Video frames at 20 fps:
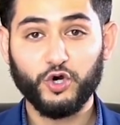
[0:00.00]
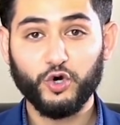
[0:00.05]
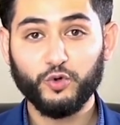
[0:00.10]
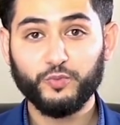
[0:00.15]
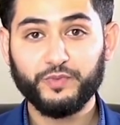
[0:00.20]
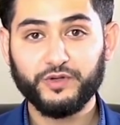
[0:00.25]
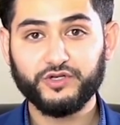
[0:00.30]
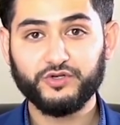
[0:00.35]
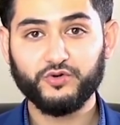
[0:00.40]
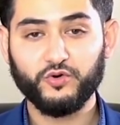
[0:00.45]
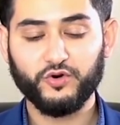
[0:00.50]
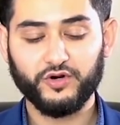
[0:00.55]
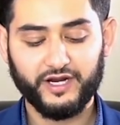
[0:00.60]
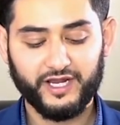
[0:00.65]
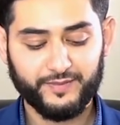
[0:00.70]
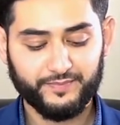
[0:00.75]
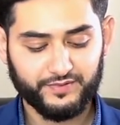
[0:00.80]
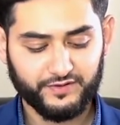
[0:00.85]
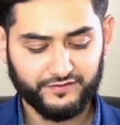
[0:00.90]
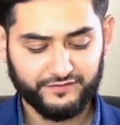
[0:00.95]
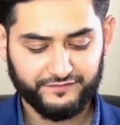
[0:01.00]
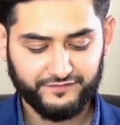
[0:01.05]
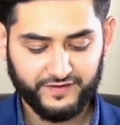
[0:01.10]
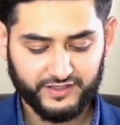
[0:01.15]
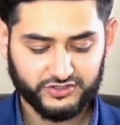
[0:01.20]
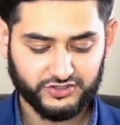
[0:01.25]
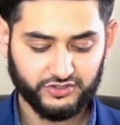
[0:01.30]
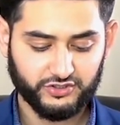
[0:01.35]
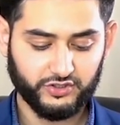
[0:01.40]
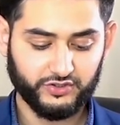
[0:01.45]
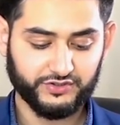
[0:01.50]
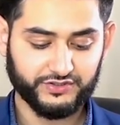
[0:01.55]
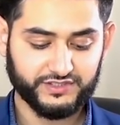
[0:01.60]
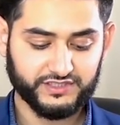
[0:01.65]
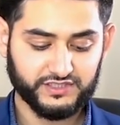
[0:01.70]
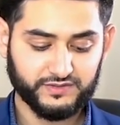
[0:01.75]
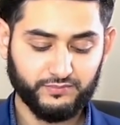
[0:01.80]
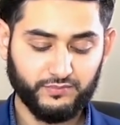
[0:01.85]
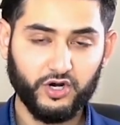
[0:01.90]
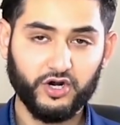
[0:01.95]
Opendoor, a professional,
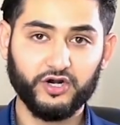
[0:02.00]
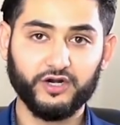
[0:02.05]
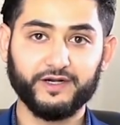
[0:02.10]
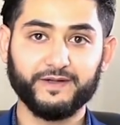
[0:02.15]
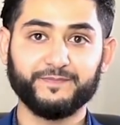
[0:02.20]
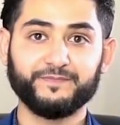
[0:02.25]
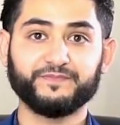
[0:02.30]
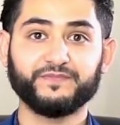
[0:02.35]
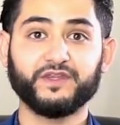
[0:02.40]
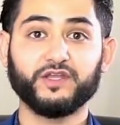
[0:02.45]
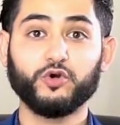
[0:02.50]
smart,